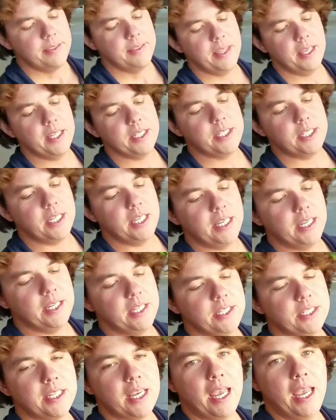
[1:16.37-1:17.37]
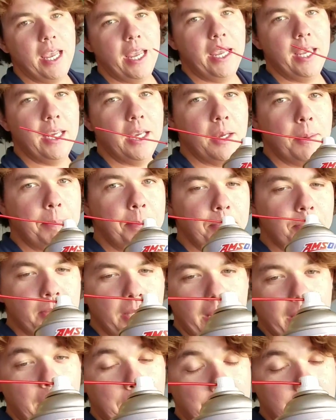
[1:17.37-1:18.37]
This is a
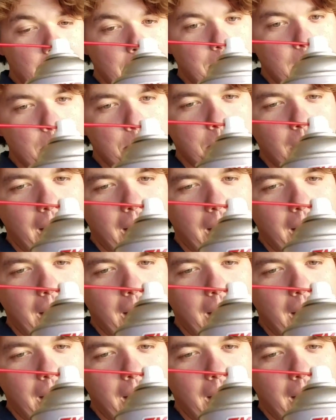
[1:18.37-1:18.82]
like a PB